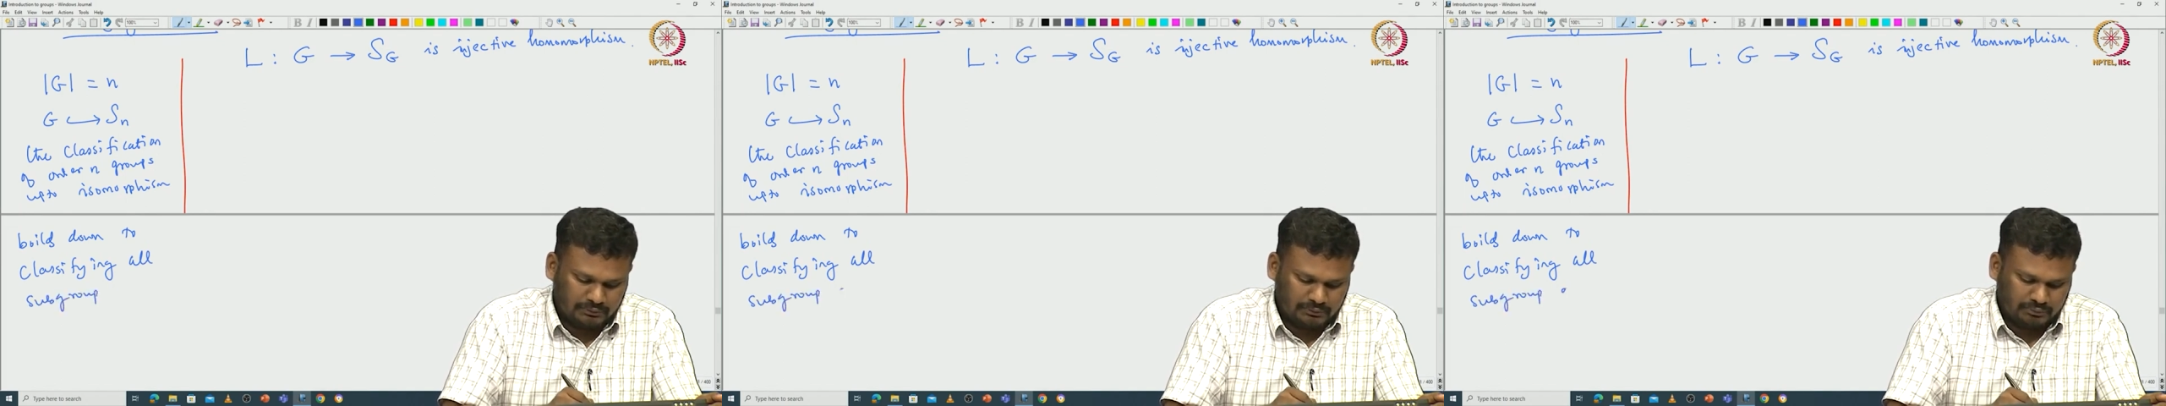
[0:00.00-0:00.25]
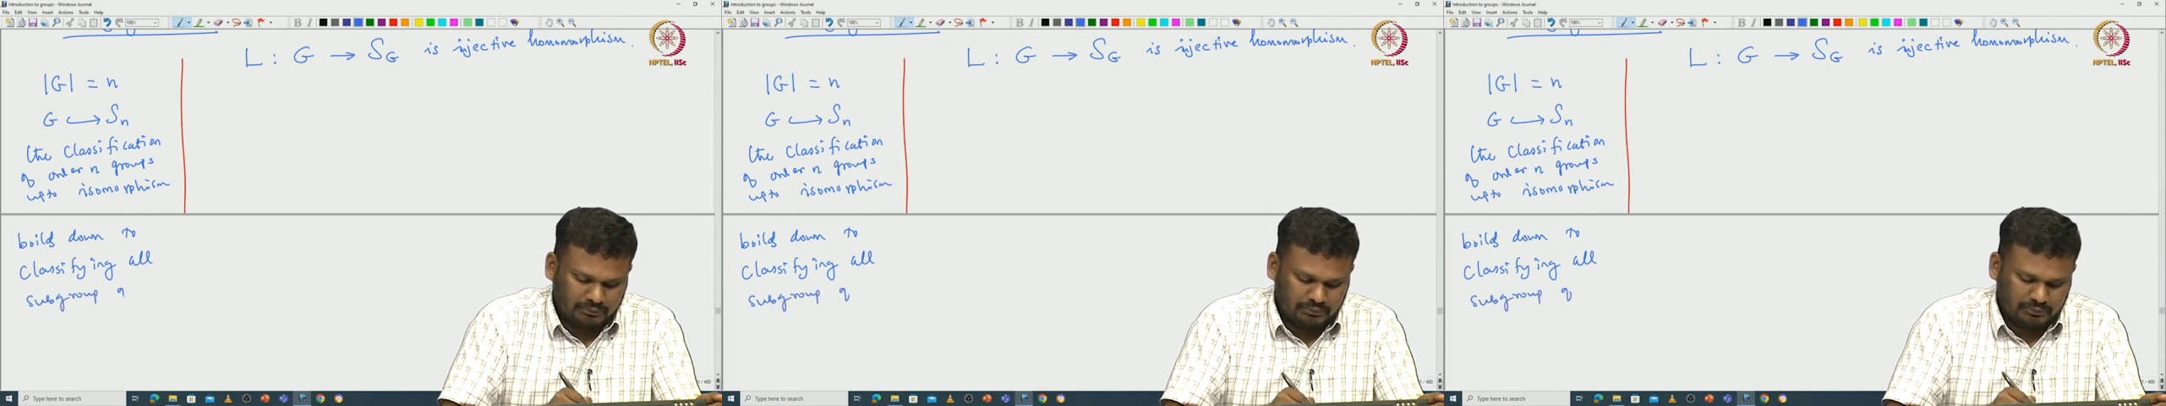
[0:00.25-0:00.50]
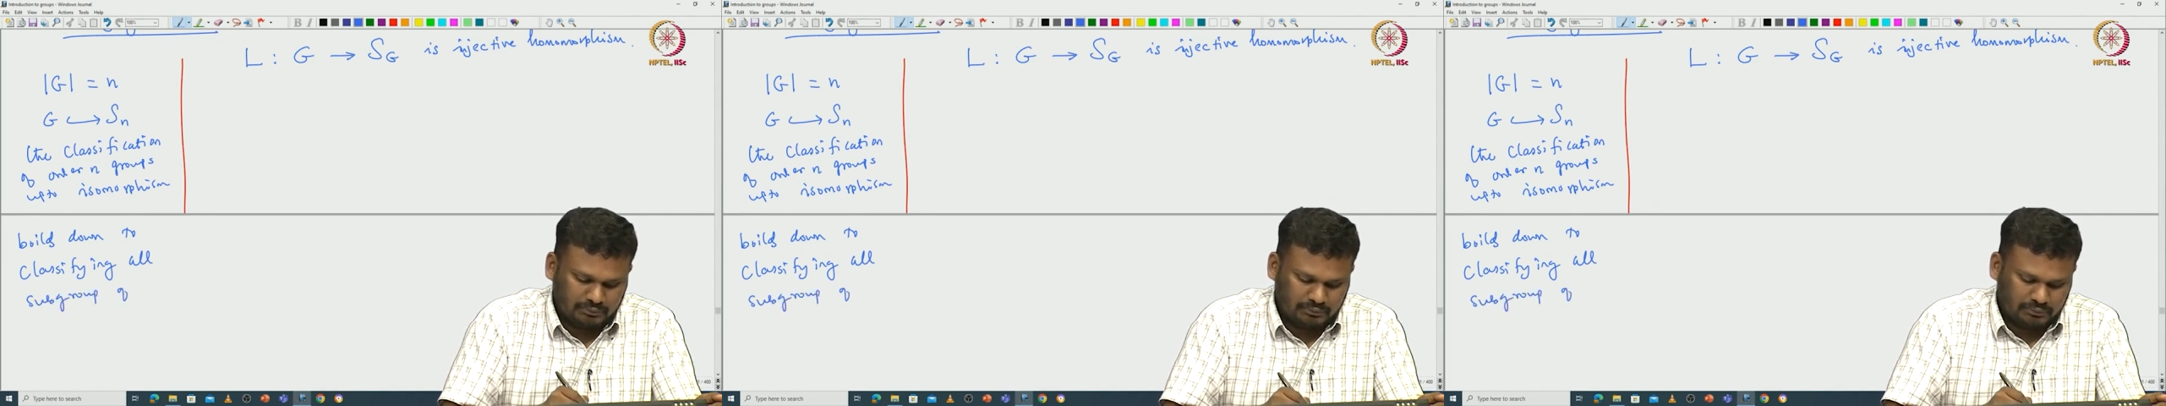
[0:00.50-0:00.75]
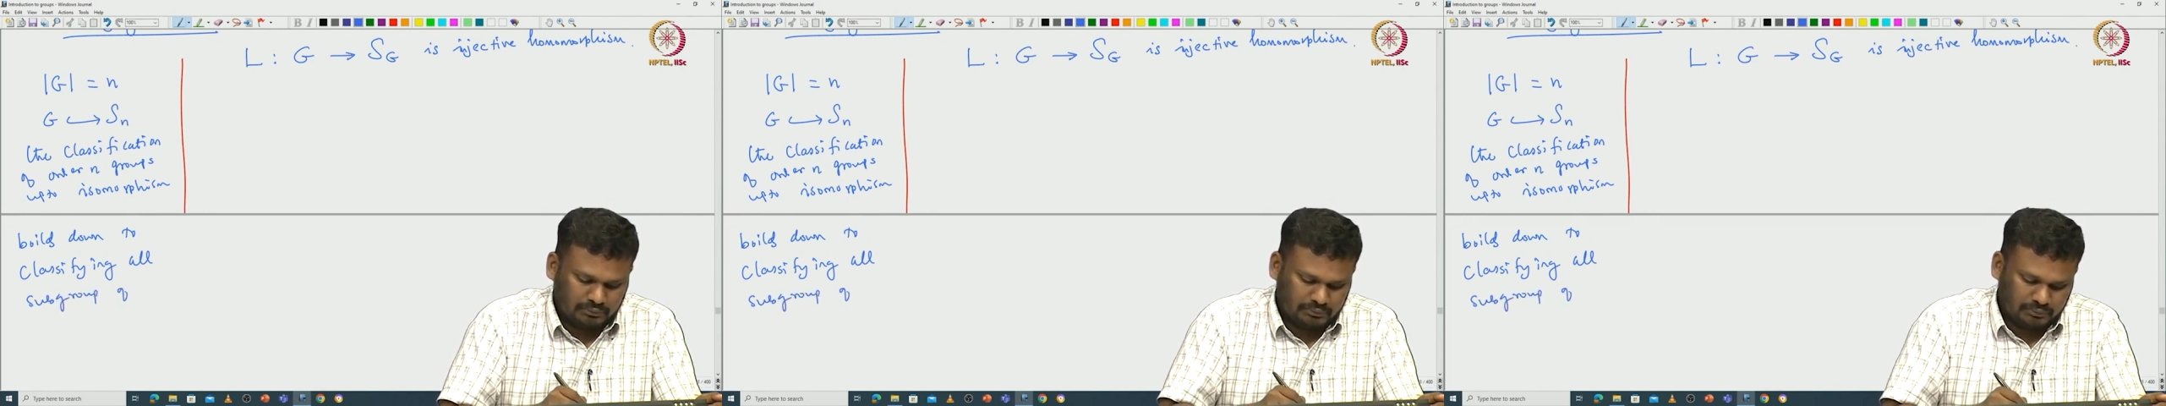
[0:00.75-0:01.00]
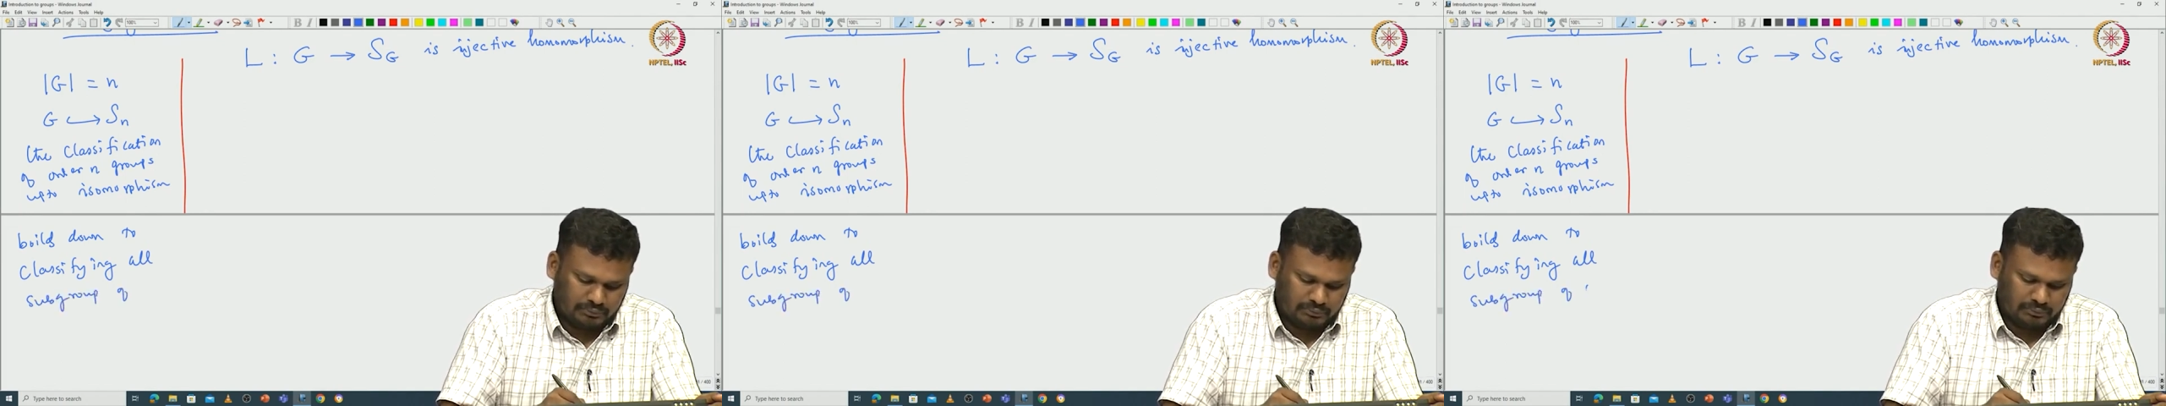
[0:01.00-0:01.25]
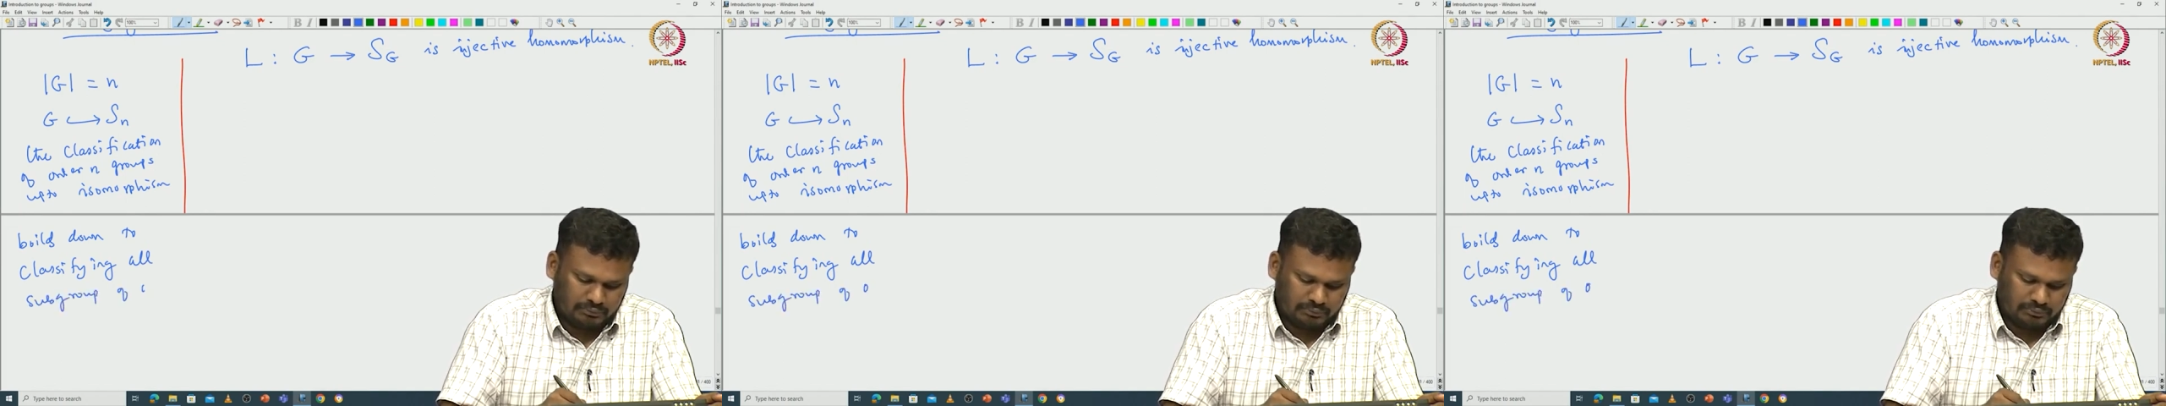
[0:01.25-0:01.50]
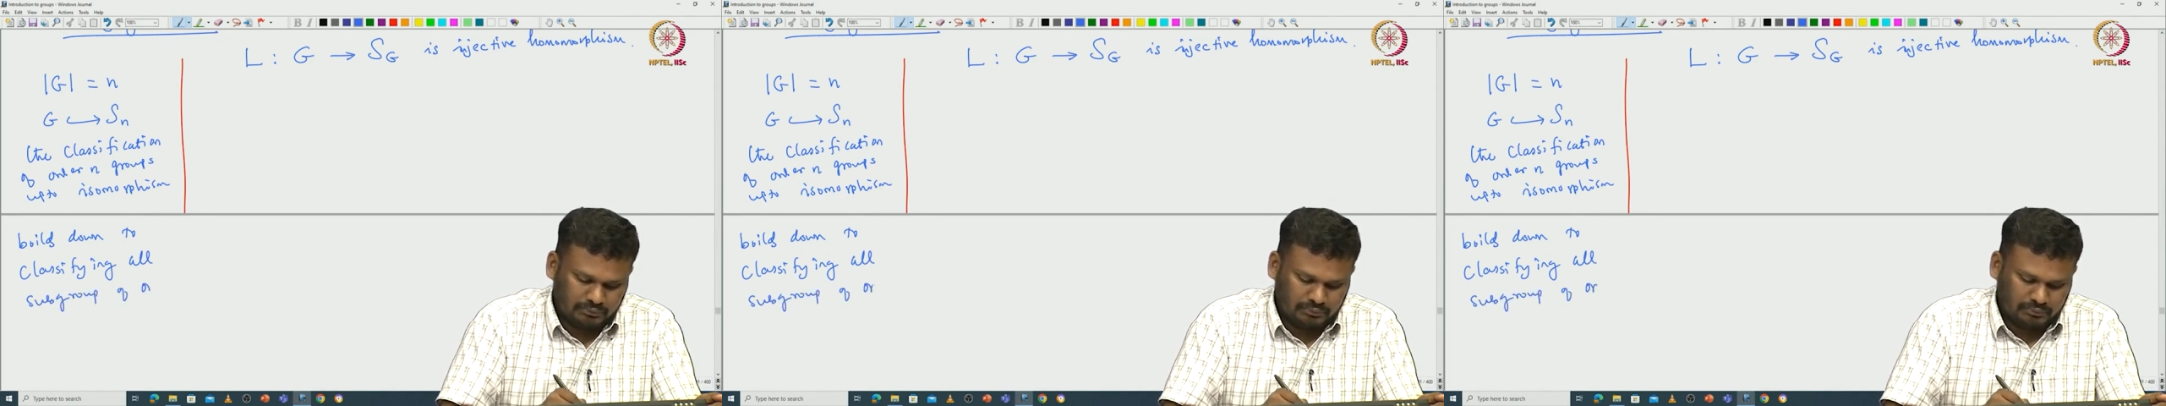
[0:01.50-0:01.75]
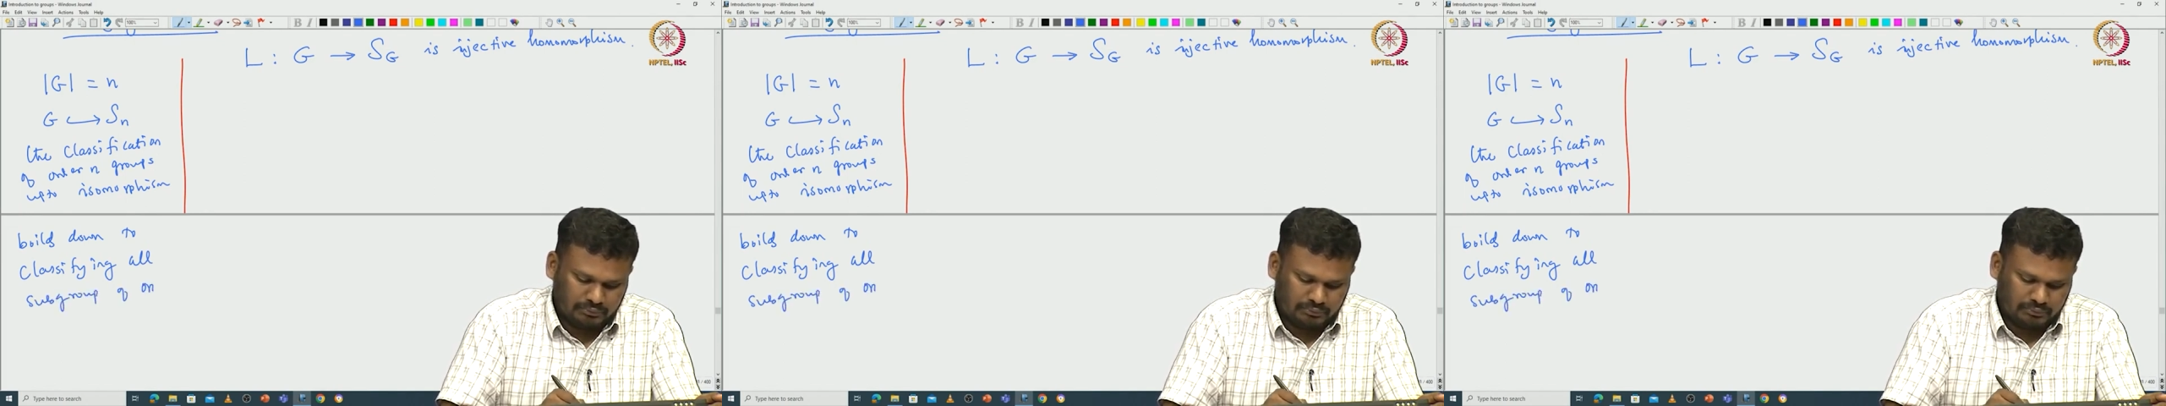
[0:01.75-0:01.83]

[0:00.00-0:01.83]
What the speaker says: No one is speaking in this clip.